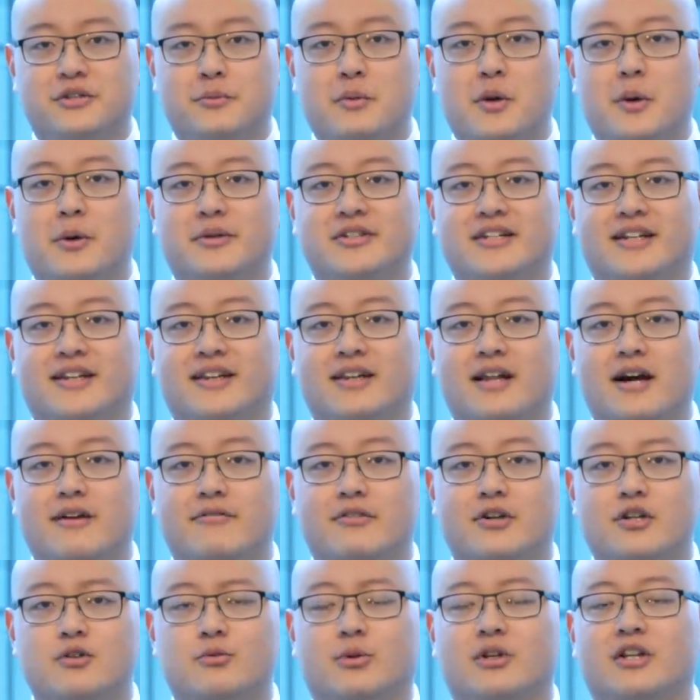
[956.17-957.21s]
to be able to
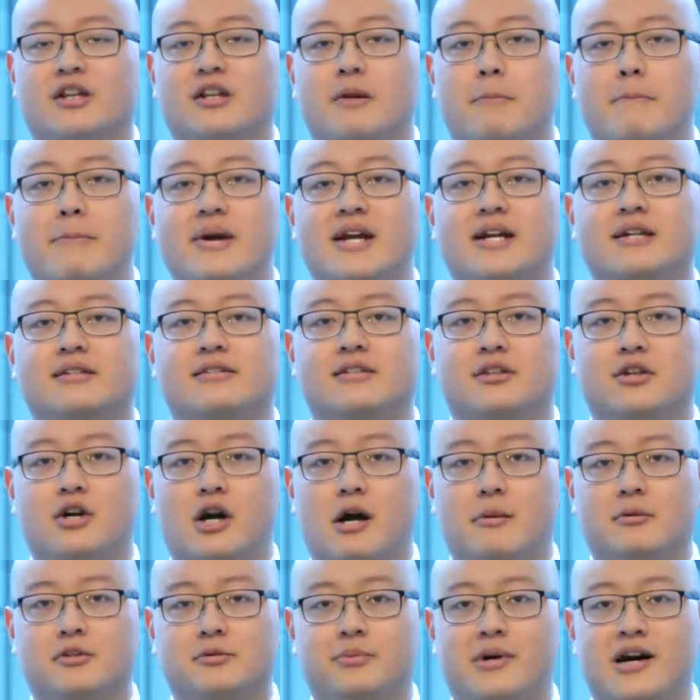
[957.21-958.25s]
leverage one of the biggest
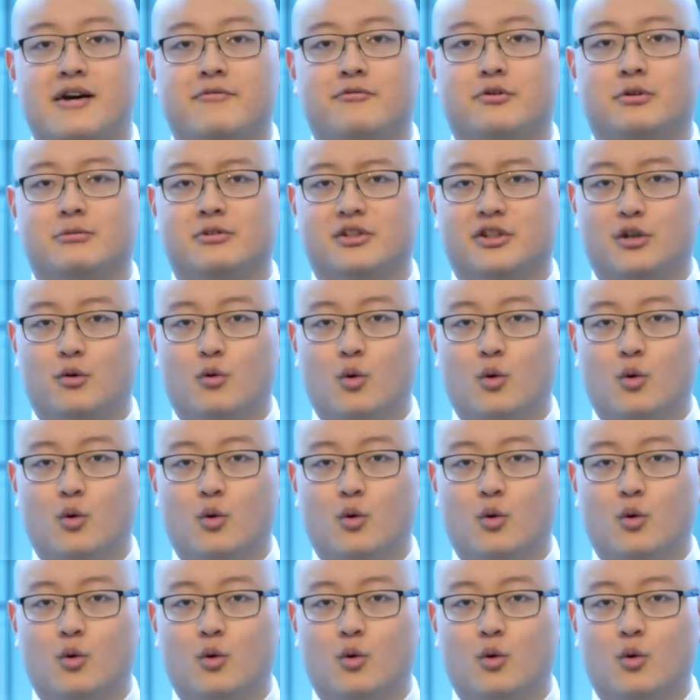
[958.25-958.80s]
e-commerce platforms in the